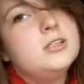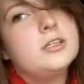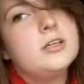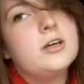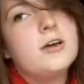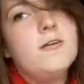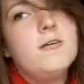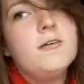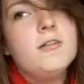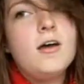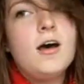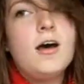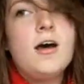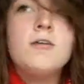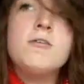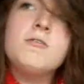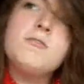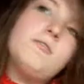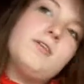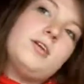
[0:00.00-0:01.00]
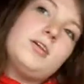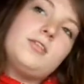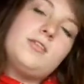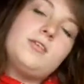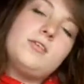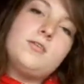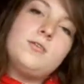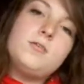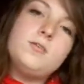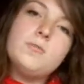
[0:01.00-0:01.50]
To go along with
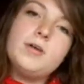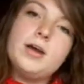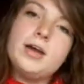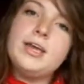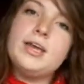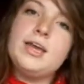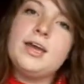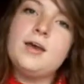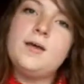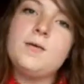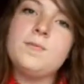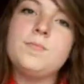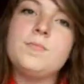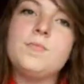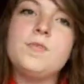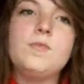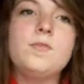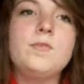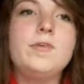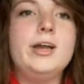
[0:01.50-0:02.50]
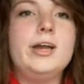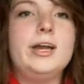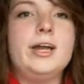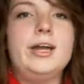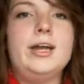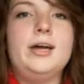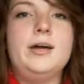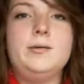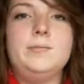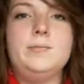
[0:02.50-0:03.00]
who I am, what I
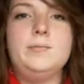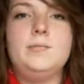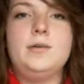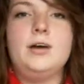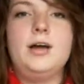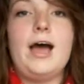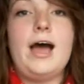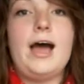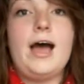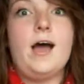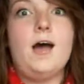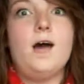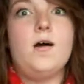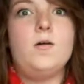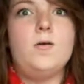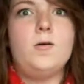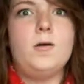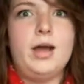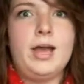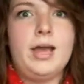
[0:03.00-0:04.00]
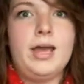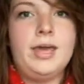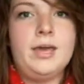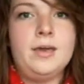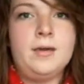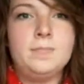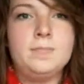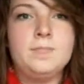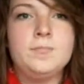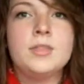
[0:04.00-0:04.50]
am, how I
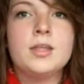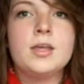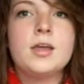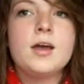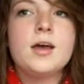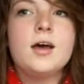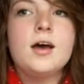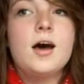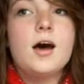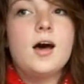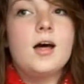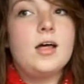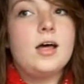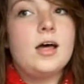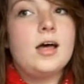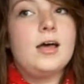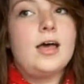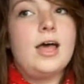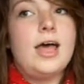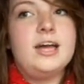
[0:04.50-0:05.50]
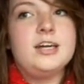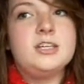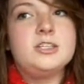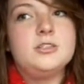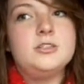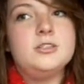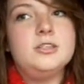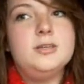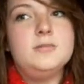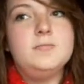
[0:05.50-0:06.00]
am,
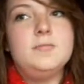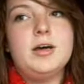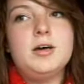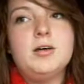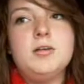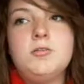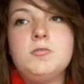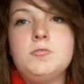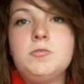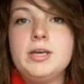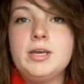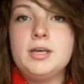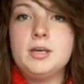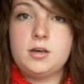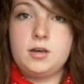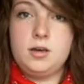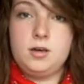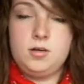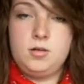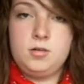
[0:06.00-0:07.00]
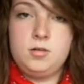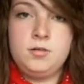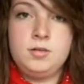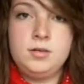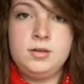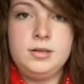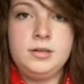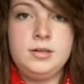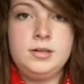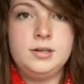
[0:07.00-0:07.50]
actually about a week ago,
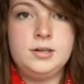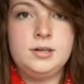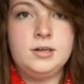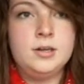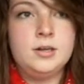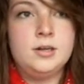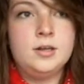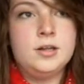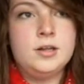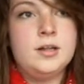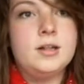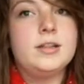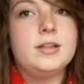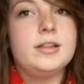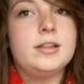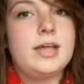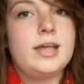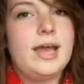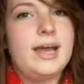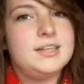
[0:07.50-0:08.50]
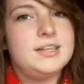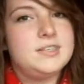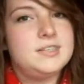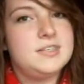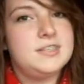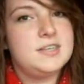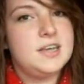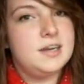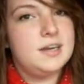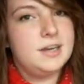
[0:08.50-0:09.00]
last
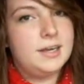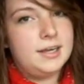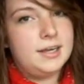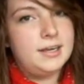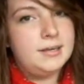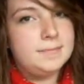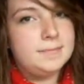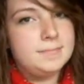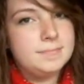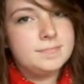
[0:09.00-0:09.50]
Sunday,